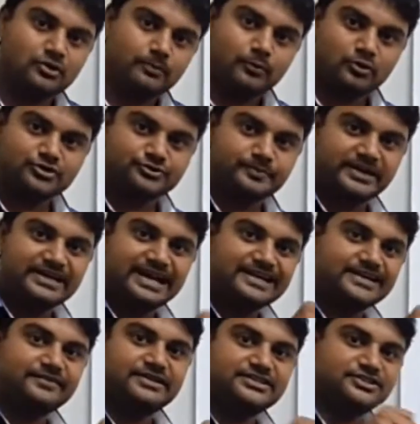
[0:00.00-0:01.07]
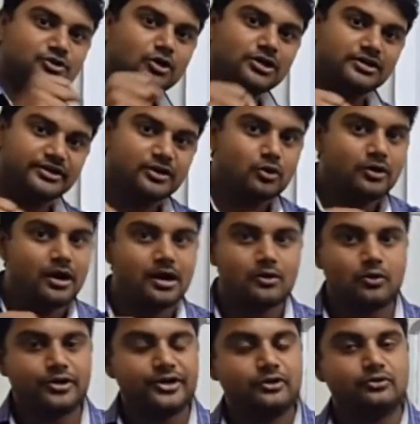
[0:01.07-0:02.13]
So postman activities not
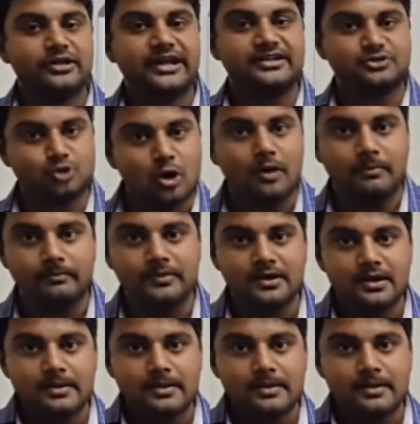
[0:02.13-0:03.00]
according to their job,